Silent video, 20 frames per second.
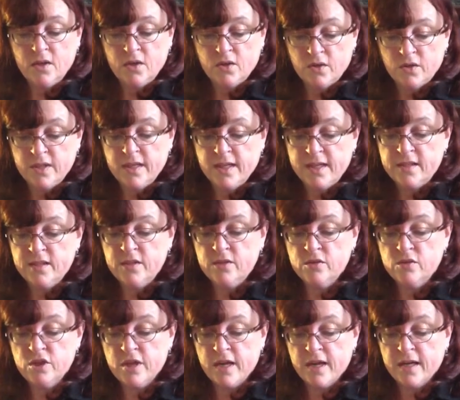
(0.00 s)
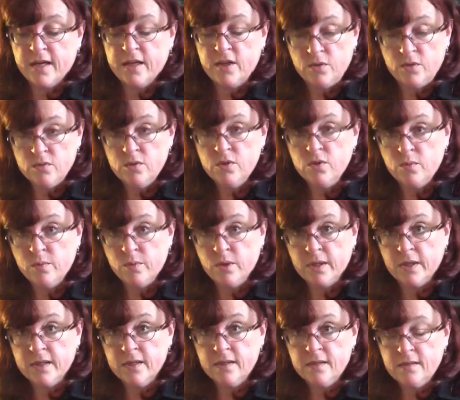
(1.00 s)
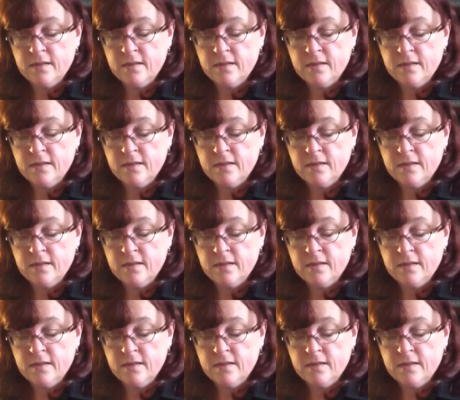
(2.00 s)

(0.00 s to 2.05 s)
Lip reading: Good night to you, Jack, and you too, Bullett."